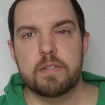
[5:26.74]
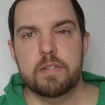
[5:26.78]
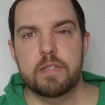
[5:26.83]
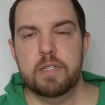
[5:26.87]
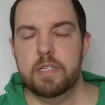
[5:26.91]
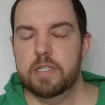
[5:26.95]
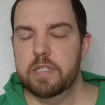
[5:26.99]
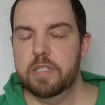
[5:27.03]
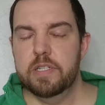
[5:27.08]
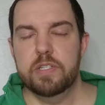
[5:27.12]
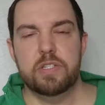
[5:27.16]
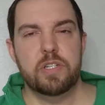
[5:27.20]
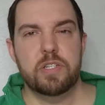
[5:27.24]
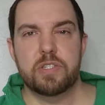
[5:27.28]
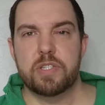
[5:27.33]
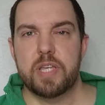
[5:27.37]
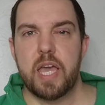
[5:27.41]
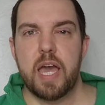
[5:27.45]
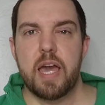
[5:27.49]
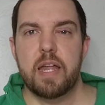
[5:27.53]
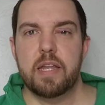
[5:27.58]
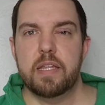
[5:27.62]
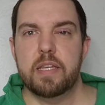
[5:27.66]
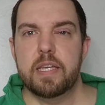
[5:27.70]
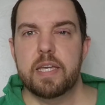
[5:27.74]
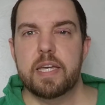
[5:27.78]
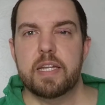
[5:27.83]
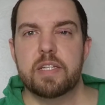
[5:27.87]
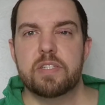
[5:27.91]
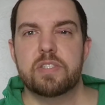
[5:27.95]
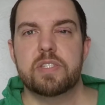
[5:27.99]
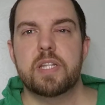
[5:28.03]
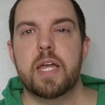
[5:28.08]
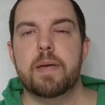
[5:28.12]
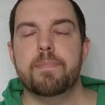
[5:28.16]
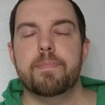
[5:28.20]
You just got to. You got to
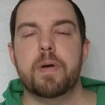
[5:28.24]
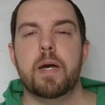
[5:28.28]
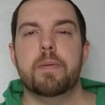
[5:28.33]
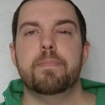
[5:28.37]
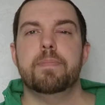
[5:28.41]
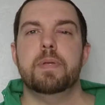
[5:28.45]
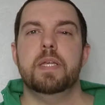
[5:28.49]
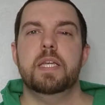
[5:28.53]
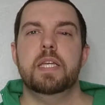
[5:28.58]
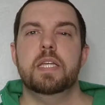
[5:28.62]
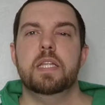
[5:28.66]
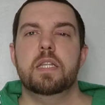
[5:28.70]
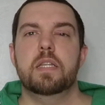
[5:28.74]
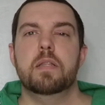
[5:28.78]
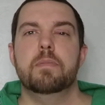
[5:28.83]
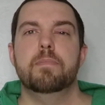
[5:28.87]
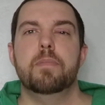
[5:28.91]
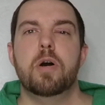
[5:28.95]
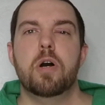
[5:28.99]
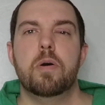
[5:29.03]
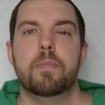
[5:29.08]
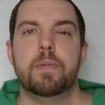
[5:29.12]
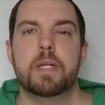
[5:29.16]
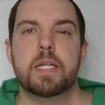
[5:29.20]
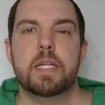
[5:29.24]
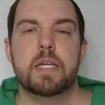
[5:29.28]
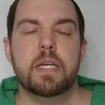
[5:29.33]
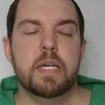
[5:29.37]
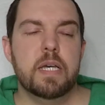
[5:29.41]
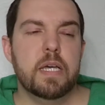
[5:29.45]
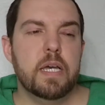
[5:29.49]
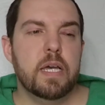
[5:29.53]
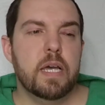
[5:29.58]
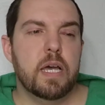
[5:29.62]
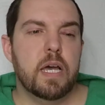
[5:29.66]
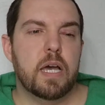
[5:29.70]
step up in the moment.
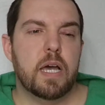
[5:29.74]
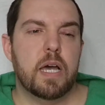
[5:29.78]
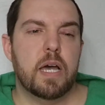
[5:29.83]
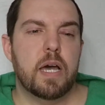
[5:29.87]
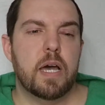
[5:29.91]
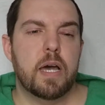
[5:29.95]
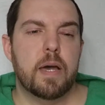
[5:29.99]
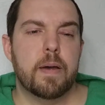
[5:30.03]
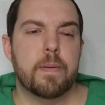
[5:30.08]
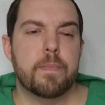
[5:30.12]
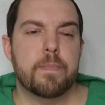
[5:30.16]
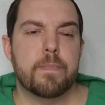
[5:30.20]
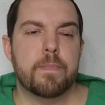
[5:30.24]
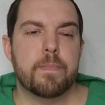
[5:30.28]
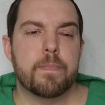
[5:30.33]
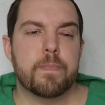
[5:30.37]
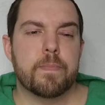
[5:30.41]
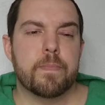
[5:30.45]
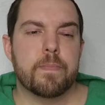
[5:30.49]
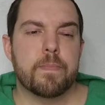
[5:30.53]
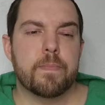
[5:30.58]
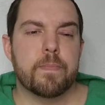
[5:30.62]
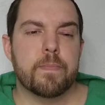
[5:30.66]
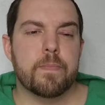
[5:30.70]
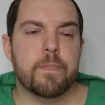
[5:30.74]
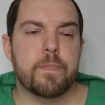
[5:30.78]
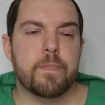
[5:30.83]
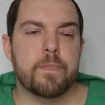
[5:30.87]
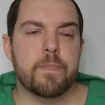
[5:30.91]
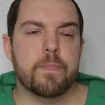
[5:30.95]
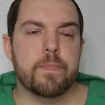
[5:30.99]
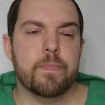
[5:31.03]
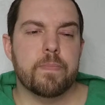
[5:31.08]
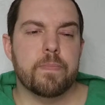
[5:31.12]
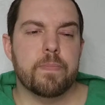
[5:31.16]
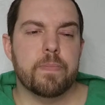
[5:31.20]
So
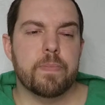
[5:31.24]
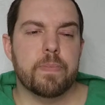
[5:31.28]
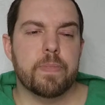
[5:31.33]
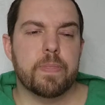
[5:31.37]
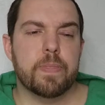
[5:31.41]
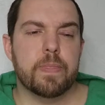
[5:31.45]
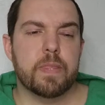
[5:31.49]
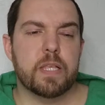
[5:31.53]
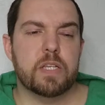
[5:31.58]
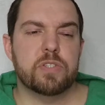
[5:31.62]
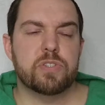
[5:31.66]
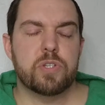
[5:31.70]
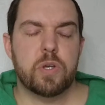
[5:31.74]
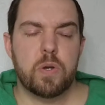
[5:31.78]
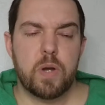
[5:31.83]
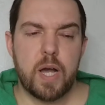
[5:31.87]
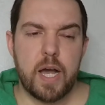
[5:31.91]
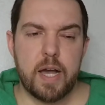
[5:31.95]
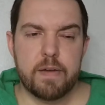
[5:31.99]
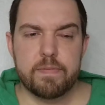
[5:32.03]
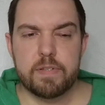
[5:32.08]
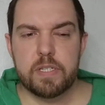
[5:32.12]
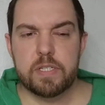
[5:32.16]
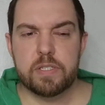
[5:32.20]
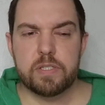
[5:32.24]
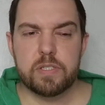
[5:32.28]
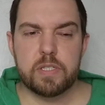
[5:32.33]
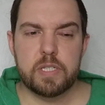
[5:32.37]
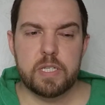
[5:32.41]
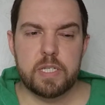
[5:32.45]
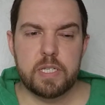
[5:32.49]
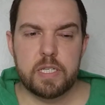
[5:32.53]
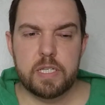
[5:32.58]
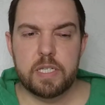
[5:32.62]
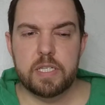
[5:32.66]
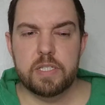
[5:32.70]

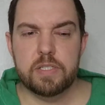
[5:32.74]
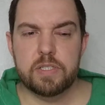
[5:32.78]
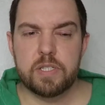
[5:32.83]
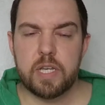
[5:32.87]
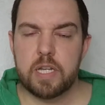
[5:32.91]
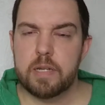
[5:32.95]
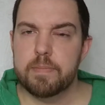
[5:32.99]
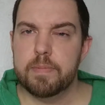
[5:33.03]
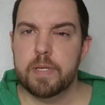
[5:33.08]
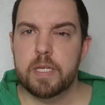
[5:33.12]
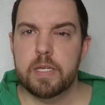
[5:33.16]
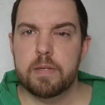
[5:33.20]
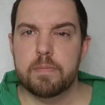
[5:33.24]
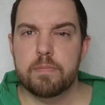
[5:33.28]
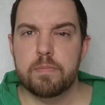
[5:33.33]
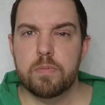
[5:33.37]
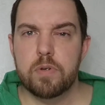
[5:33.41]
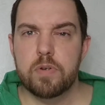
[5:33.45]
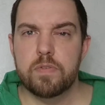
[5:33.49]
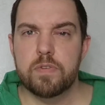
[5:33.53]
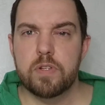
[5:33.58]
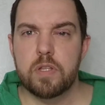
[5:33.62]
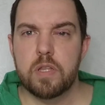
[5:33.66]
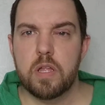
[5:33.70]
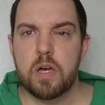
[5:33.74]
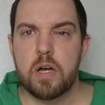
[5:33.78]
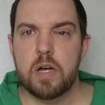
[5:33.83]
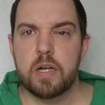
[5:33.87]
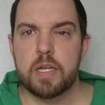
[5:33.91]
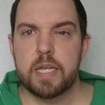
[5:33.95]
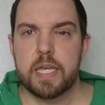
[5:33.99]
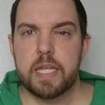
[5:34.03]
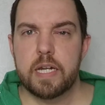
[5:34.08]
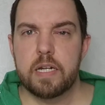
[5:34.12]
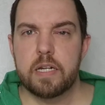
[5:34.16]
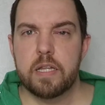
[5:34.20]
obviously, he's going to be moved
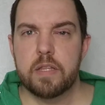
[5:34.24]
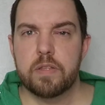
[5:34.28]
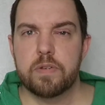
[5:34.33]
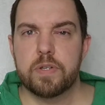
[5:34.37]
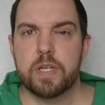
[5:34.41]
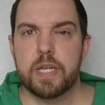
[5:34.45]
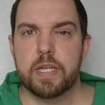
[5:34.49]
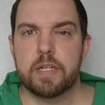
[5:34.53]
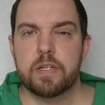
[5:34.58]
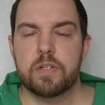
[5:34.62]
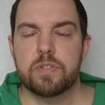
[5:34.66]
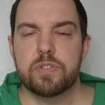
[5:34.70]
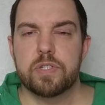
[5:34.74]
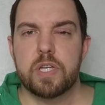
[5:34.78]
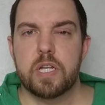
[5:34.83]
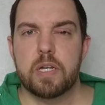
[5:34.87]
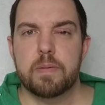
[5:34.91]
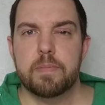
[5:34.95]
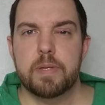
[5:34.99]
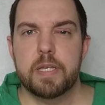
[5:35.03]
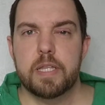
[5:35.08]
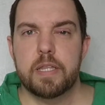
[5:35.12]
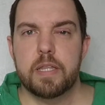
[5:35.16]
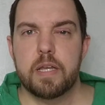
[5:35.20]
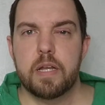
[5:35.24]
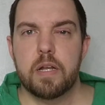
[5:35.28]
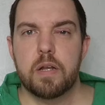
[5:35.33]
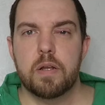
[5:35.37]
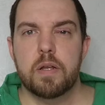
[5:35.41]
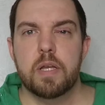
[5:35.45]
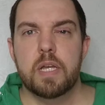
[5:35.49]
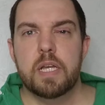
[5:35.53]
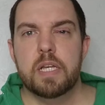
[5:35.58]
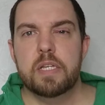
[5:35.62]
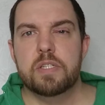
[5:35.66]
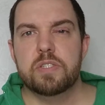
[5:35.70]
along, and another kicker is going to be
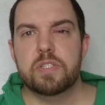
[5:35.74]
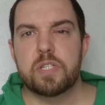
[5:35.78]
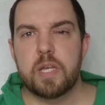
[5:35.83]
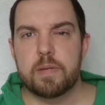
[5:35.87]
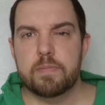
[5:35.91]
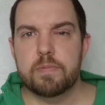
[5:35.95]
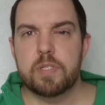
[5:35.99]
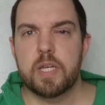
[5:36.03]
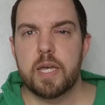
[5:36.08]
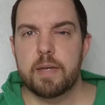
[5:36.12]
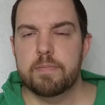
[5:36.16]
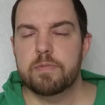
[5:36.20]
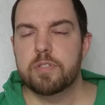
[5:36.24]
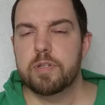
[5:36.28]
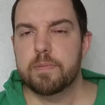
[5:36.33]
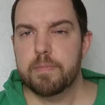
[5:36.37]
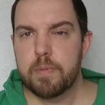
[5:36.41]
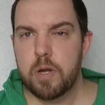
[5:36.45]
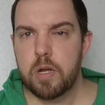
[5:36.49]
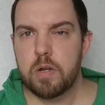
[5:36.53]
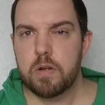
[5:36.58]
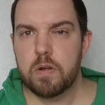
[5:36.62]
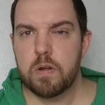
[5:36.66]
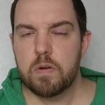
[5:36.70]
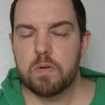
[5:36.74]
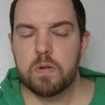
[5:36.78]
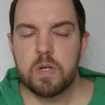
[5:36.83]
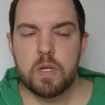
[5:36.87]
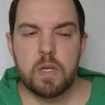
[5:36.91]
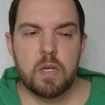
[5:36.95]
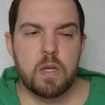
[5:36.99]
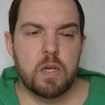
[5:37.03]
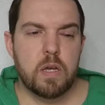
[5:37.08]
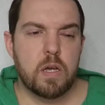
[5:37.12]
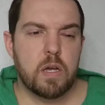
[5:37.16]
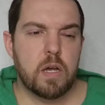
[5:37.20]
there sometime tomorrow.
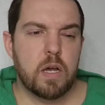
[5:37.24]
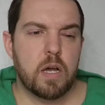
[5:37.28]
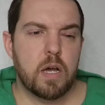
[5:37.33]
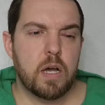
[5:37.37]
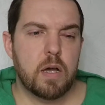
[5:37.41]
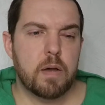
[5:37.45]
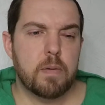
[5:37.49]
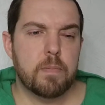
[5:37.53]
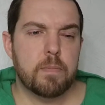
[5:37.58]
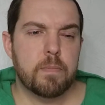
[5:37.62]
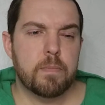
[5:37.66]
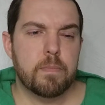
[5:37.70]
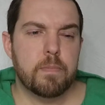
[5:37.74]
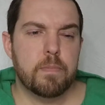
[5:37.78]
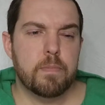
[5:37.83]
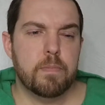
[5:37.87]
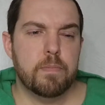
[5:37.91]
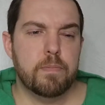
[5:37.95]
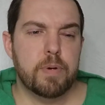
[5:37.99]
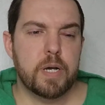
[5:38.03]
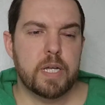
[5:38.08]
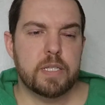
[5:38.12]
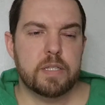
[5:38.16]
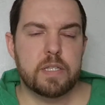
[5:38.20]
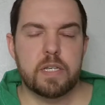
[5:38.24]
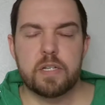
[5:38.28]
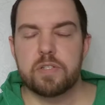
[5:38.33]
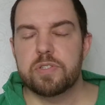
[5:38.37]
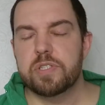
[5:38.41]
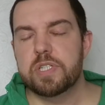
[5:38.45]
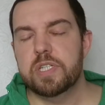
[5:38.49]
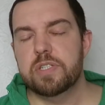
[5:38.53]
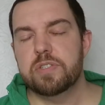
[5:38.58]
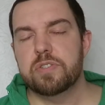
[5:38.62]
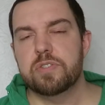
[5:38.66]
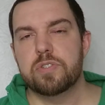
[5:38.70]
But their
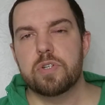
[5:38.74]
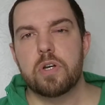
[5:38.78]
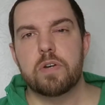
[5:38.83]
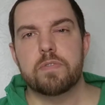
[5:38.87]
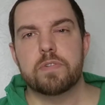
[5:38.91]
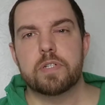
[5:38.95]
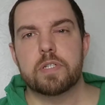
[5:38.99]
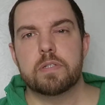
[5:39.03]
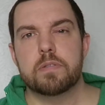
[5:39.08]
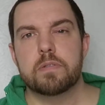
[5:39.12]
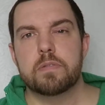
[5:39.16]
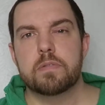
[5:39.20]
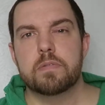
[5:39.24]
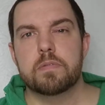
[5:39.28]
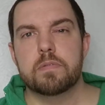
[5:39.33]
season's over.